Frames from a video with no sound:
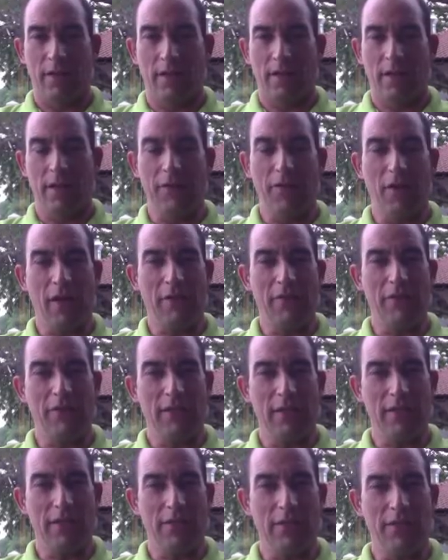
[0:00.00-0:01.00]
If you have
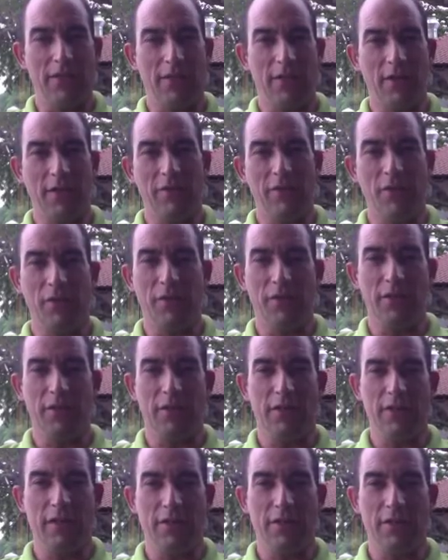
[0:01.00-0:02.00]
decided to drive over to
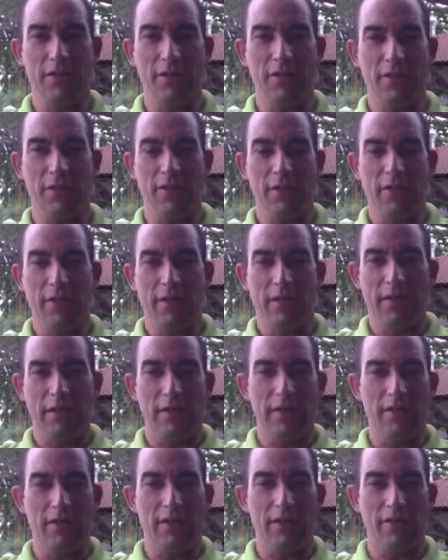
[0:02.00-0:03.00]
Desaru,
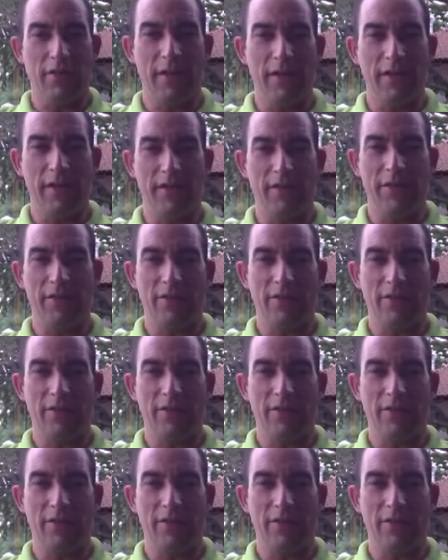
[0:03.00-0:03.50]
it is a very easy